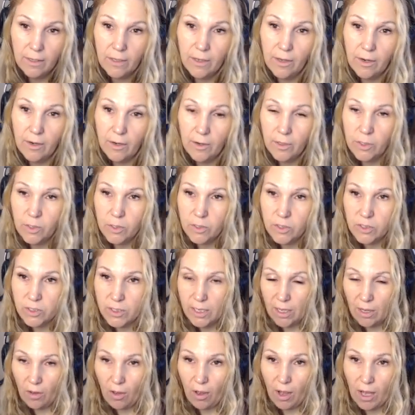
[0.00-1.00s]
They're
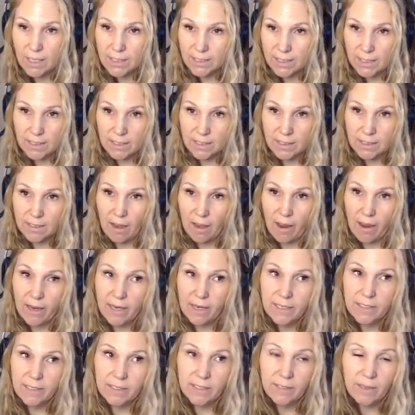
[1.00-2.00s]
usually closet
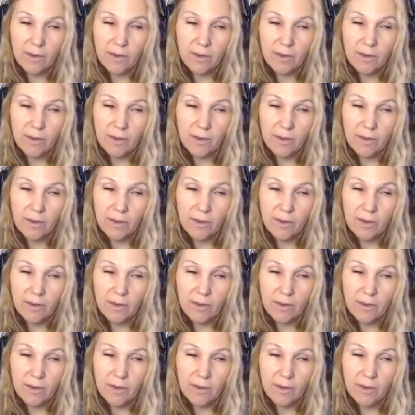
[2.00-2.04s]
size.